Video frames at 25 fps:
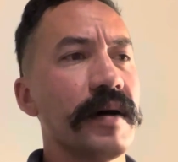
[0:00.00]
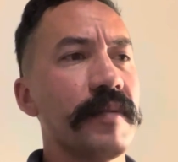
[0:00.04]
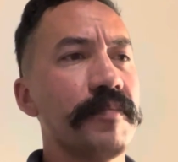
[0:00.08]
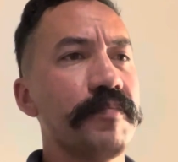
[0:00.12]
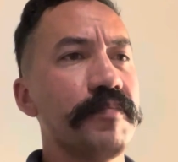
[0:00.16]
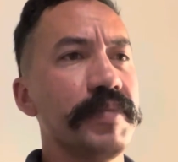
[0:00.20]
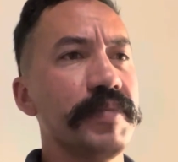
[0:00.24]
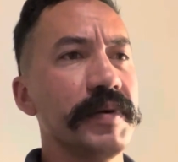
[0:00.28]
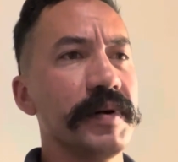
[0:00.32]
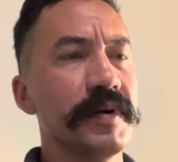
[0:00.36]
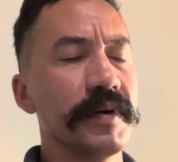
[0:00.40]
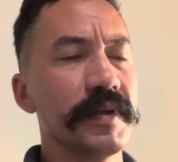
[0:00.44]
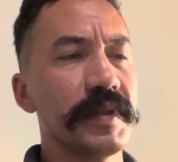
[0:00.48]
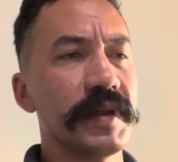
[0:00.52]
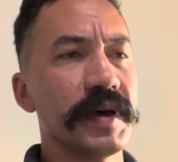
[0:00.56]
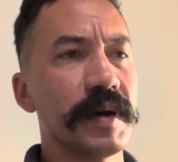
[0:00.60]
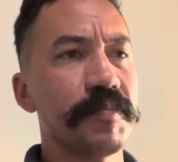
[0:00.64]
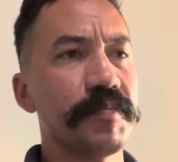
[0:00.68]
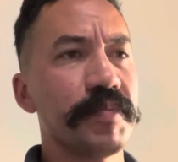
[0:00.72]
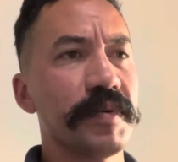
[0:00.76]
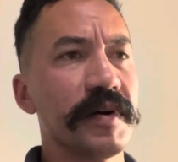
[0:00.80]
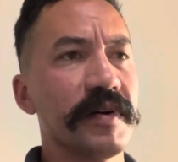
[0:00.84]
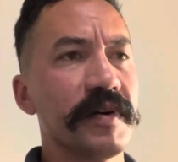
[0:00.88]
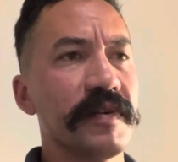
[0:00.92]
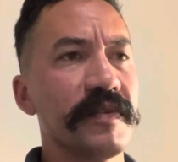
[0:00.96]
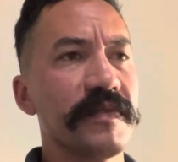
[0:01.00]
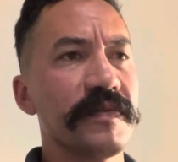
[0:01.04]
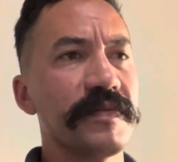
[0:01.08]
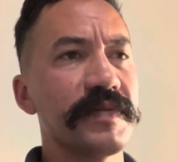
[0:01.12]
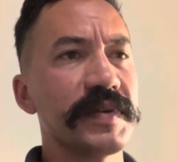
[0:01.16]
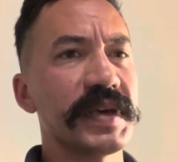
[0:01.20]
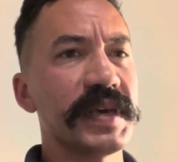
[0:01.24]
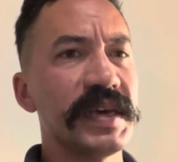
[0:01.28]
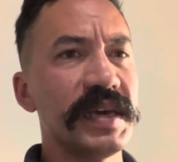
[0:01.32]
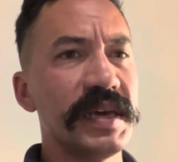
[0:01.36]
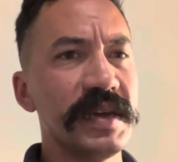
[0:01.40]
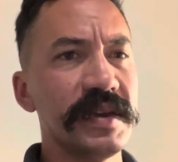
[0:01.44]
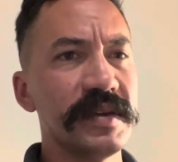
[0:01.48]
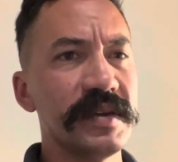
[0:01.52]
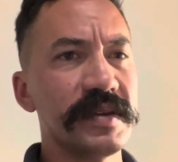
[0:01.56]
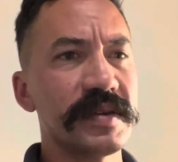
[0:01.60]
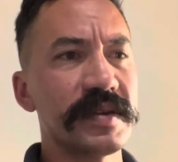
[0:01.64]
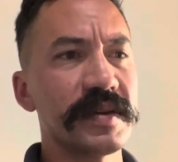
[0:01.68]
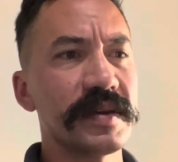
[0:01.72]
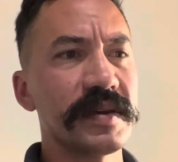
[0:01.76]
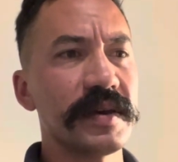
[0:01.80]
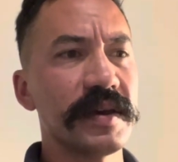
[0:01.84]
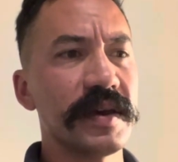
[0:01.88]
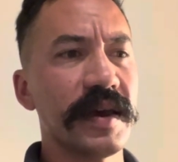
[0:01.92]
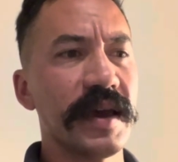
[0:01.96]
buildup of heat
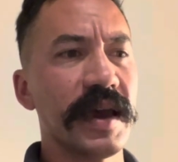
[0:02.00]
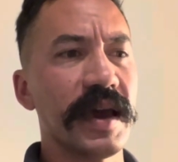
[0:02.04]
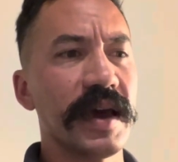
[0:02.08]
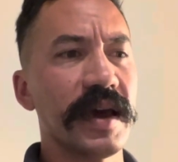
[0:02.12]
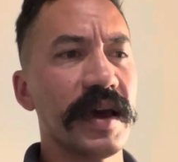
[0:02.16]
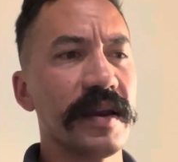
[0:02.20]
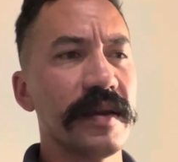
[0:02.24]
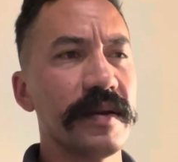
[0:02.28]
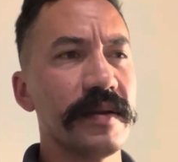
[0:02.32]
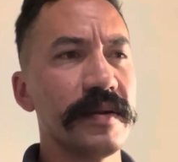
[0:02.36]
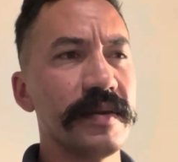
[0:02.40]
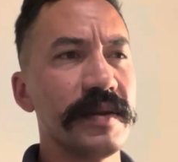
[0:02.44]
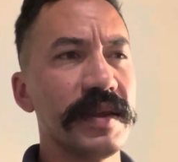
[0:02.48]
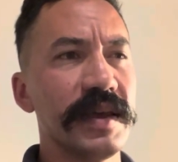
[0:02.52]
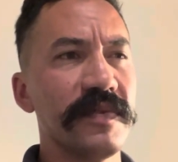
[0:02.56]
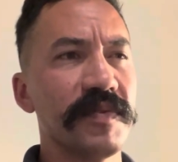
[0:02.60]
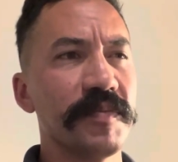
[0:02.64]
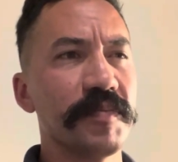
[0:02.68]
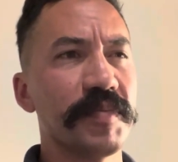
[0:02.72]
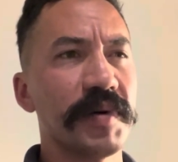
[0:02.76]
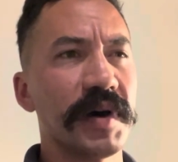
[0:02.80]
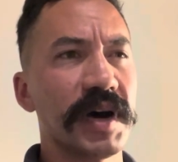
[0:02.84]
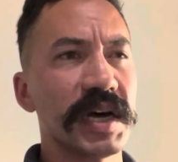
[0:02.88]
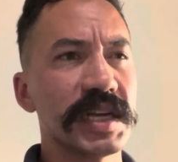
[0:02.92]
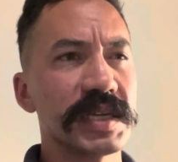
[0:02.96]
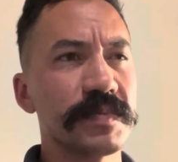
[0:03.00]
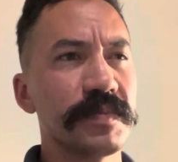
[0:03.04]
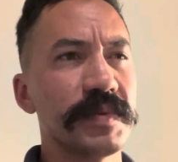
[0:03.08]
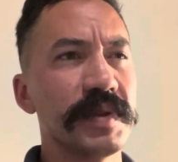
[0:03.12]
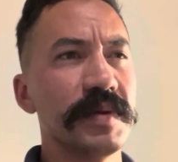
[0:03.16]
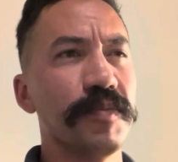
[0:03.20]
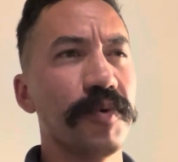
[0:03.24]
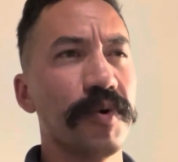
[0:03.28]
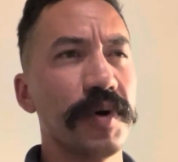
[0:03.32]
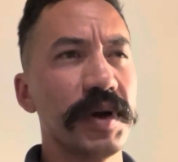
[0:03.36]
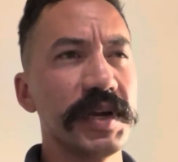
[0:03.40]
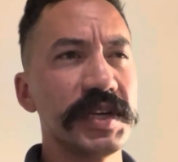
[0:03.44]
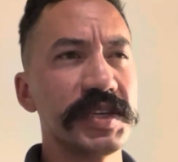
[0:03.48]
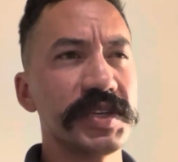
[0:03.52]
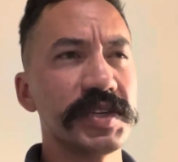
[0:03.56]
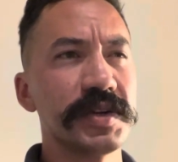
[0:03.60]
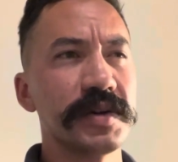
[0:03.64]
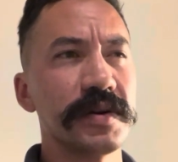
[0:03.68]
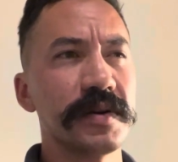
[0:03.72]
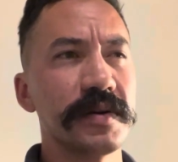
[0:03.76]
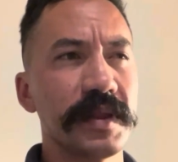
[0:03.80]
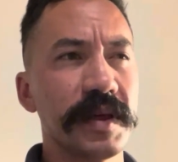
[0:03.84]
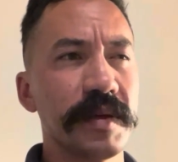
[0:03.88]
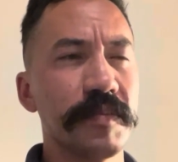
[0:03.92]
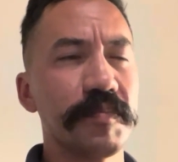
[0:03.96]
and even possibly
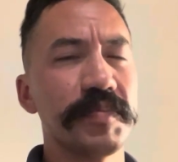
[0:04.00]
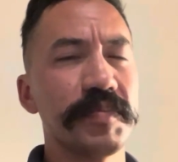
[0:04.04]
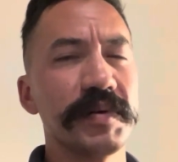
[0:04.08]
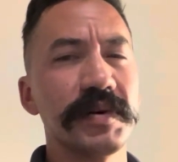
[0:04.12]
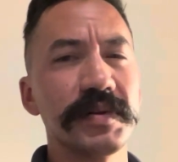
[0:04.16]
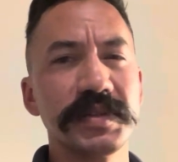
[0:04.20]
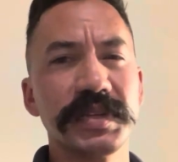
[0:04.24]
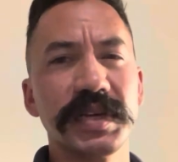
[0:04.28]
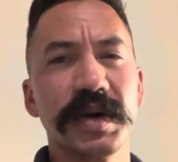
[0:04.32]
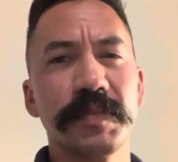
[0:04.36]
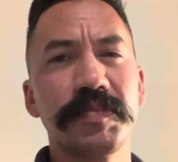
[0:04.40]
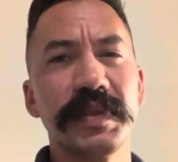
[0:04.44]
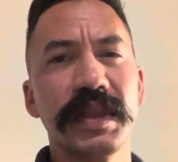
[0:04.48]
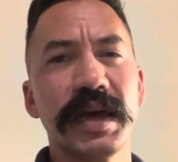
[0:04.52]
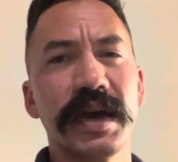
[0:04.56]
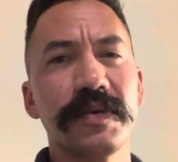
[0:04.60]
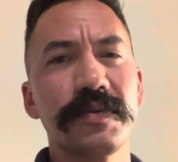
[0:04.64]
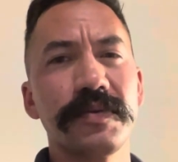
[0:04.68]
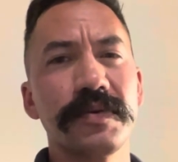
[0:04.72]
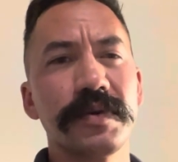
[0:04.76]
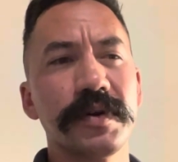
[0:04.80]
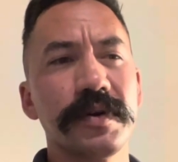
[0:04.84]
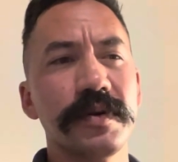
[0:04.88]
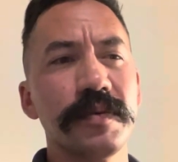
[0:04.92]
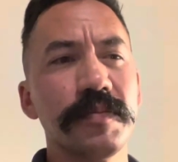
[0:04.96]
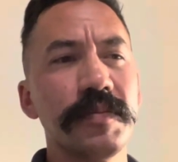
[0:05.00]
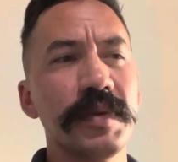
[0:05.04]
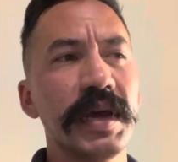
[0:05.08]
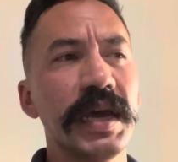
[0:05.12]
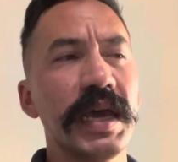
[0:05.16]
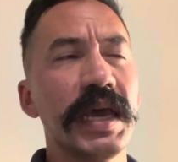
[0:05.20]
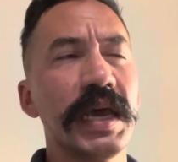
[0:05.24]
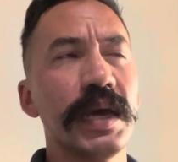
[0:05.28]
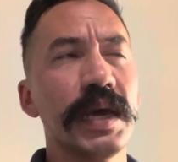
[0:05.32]
moisture that builds up in that room.